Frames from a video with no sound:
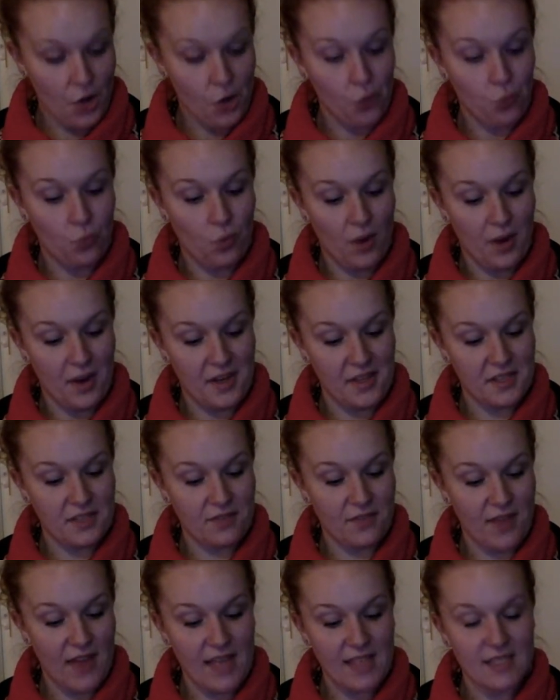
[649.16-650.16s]
Run as
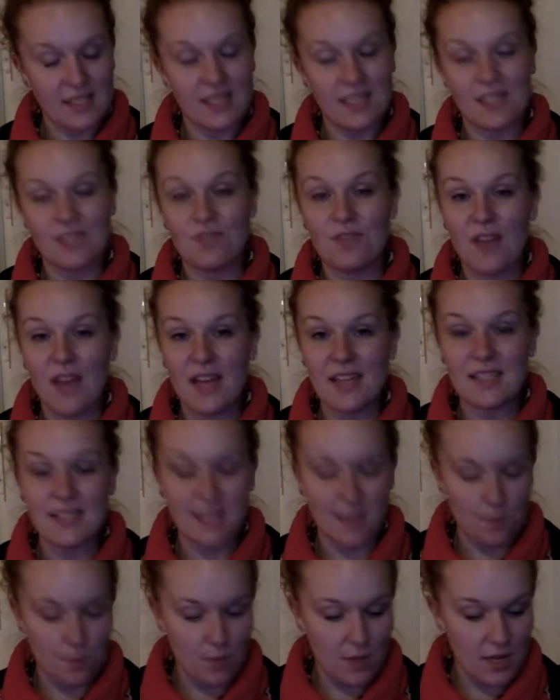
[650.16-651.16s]
fast
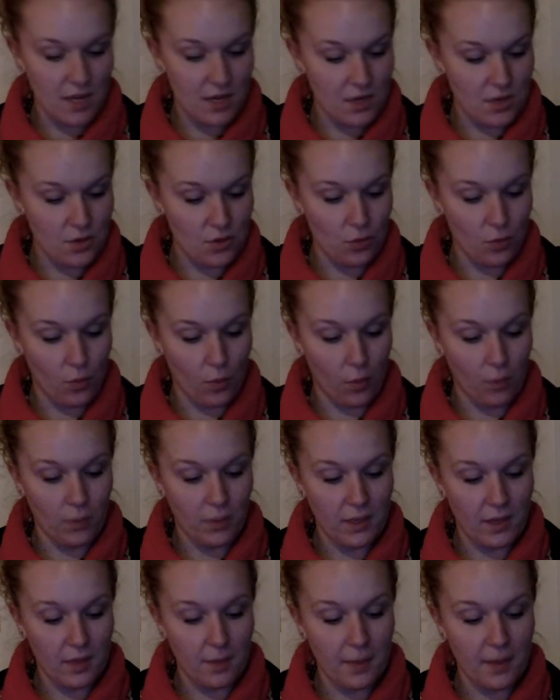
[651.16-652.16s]
can be. You won't
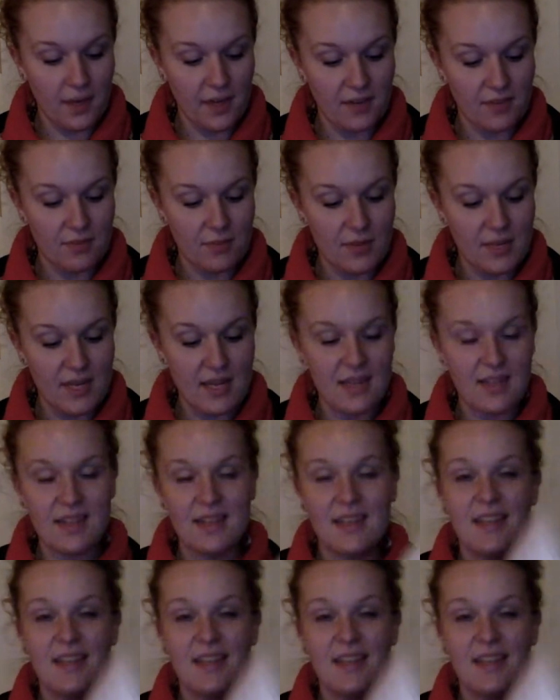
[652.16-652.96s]
get a bite of me.